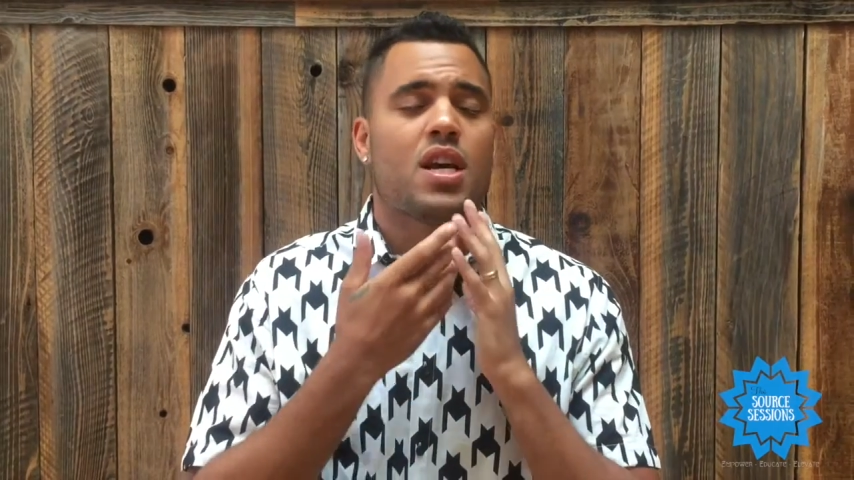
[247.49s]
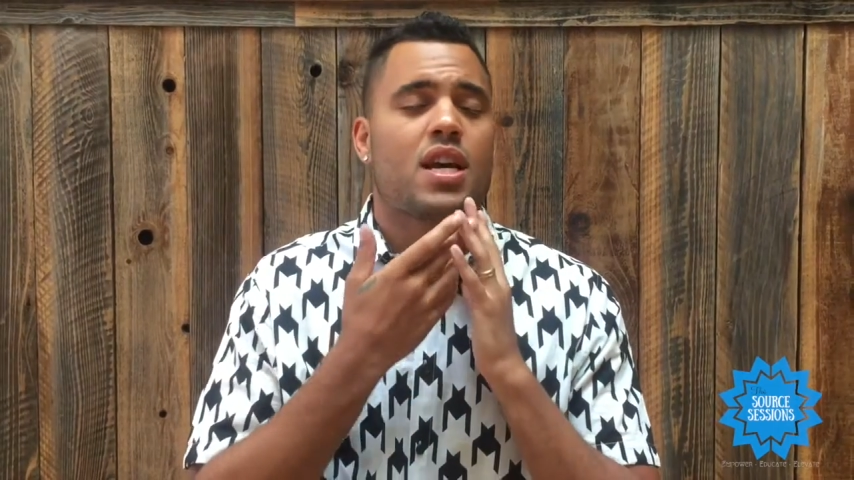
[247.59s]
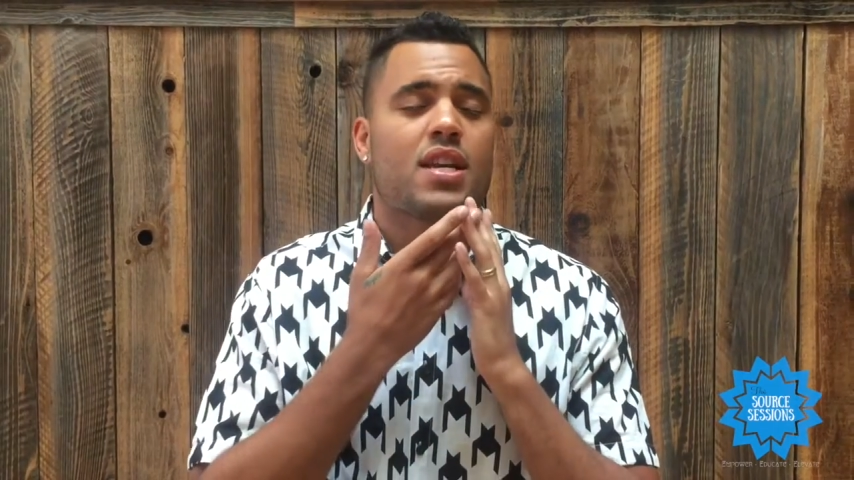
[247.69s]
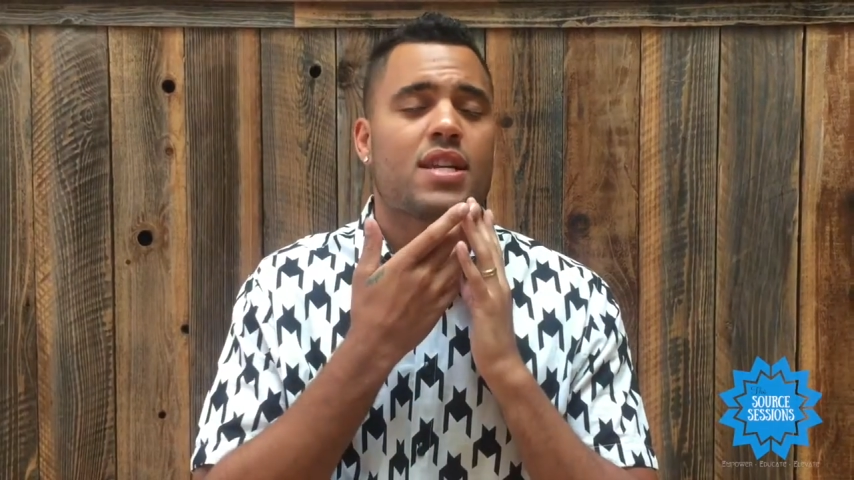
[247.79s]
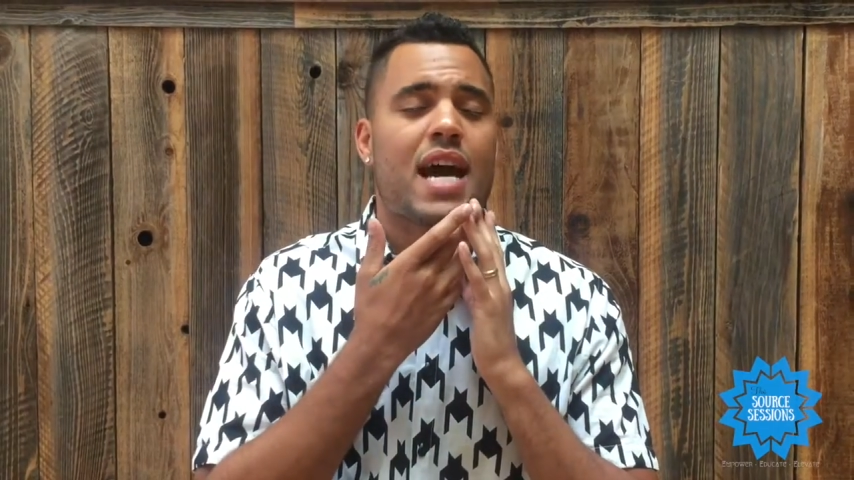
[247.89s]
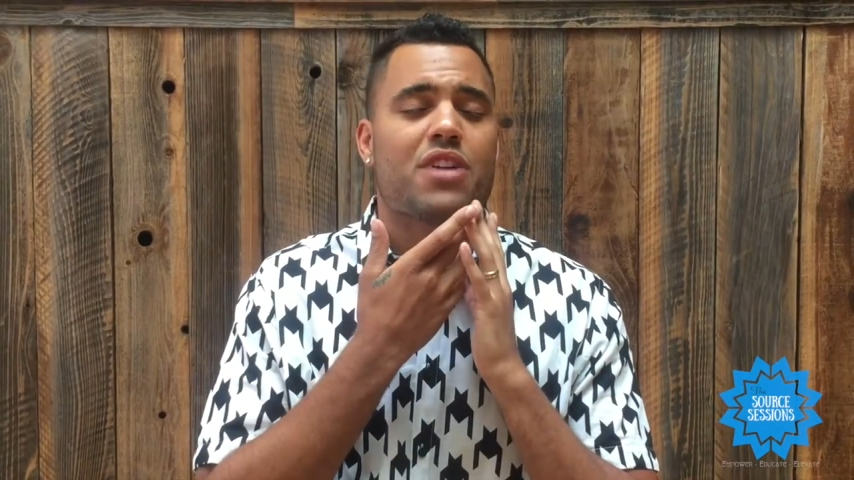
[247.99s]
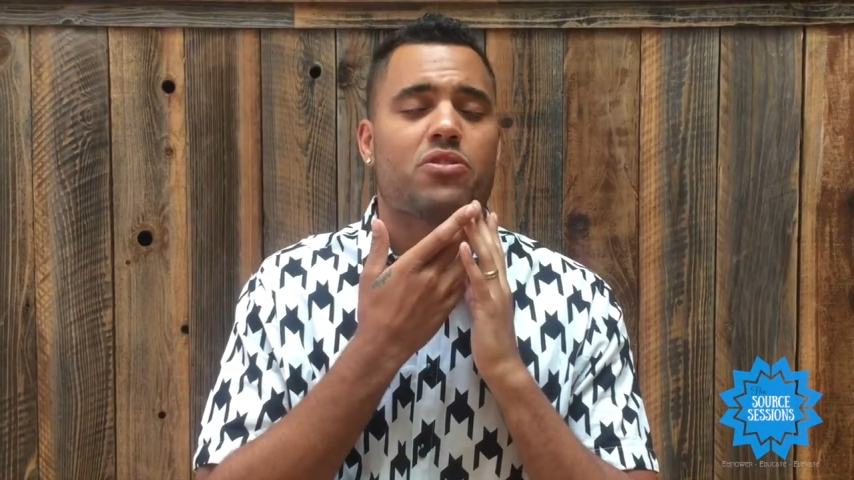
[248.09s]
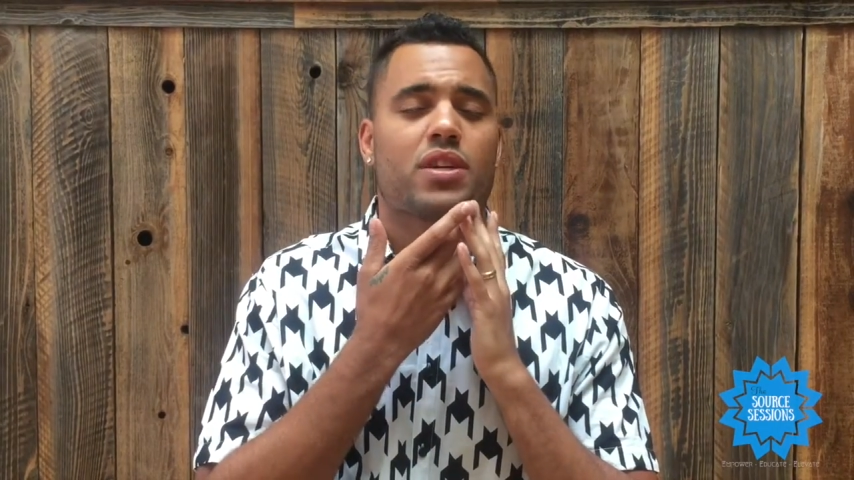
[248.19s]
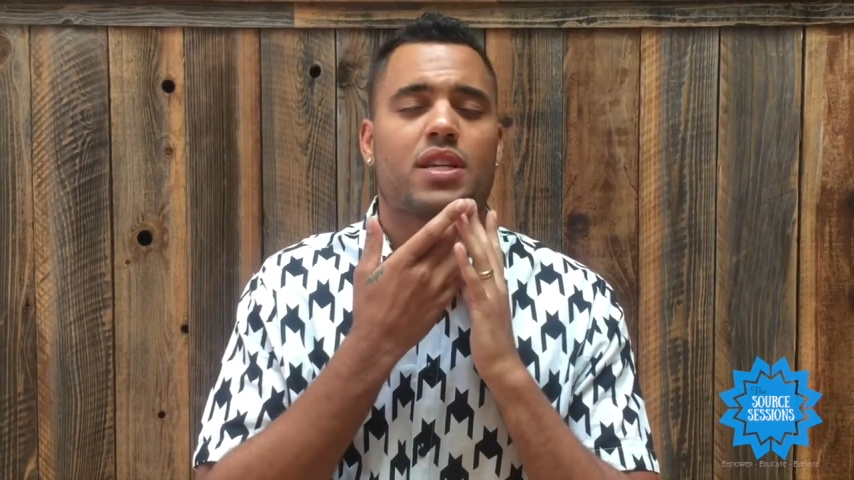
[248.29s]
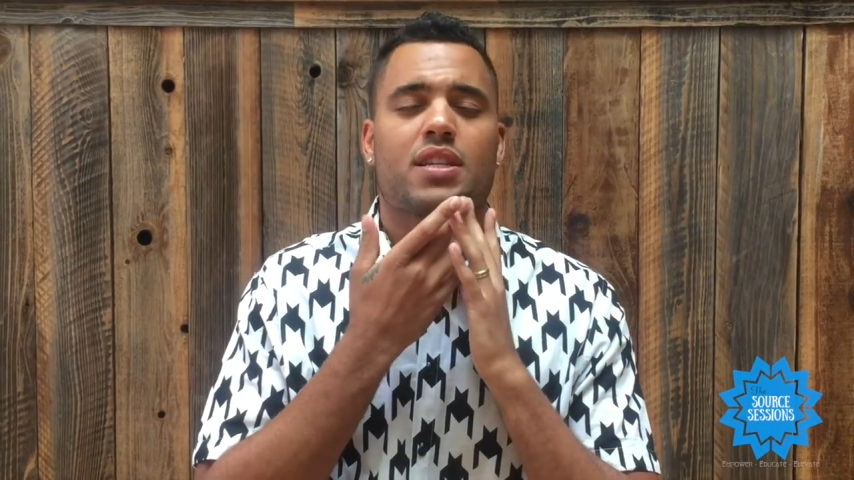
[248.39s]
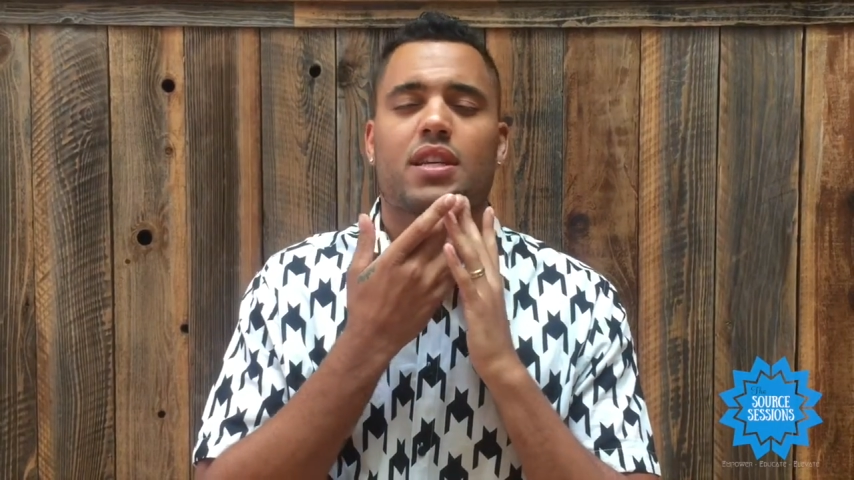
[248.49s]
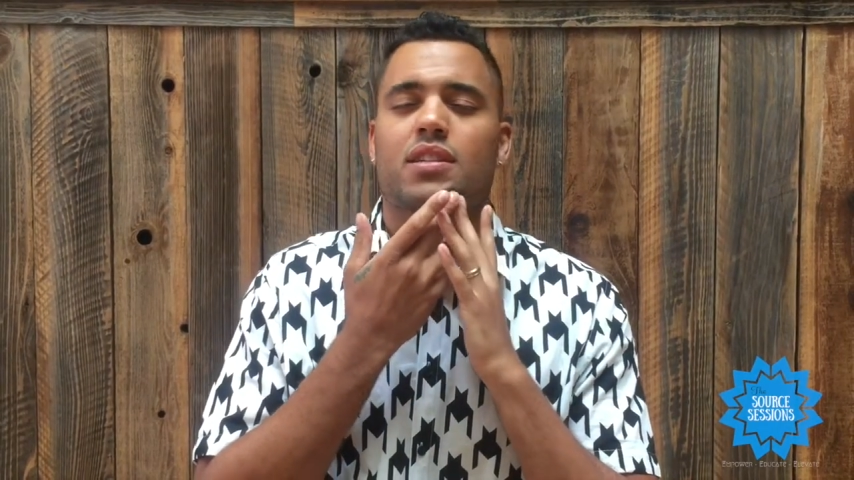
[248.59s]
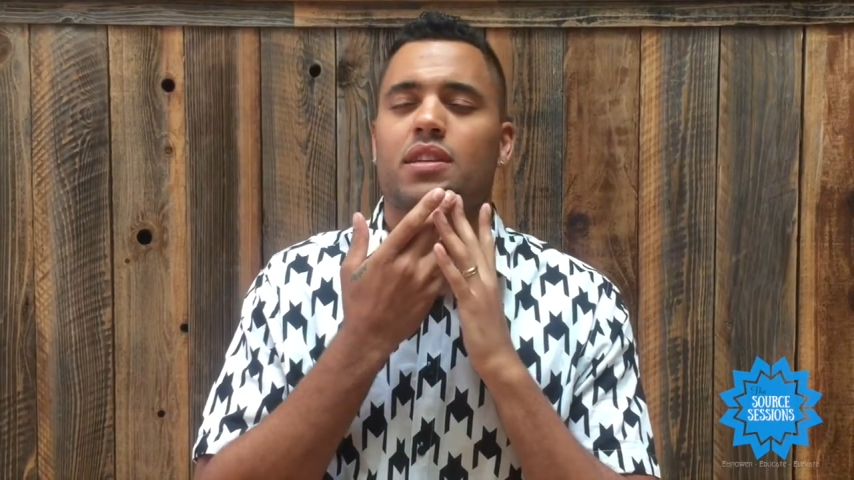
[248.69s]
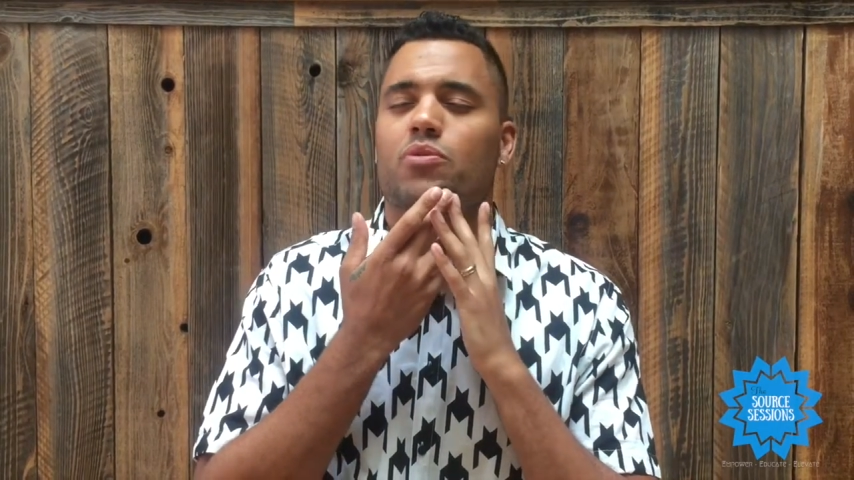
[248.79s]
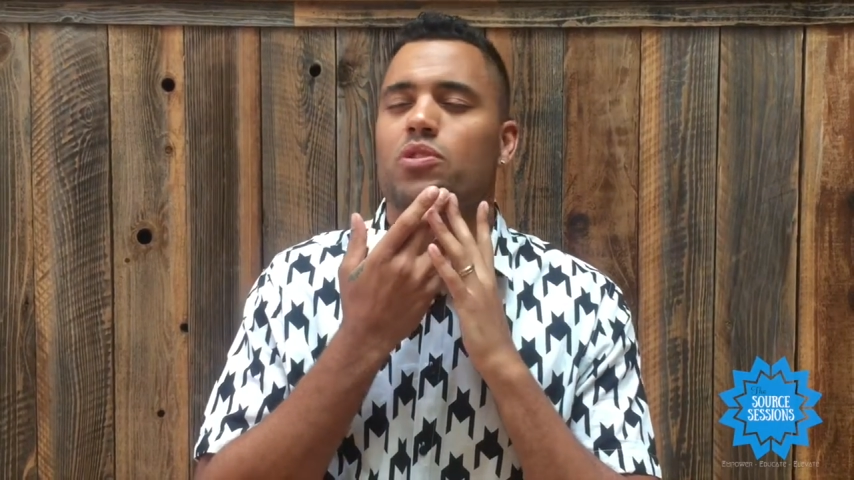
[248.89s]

he naturally and tendency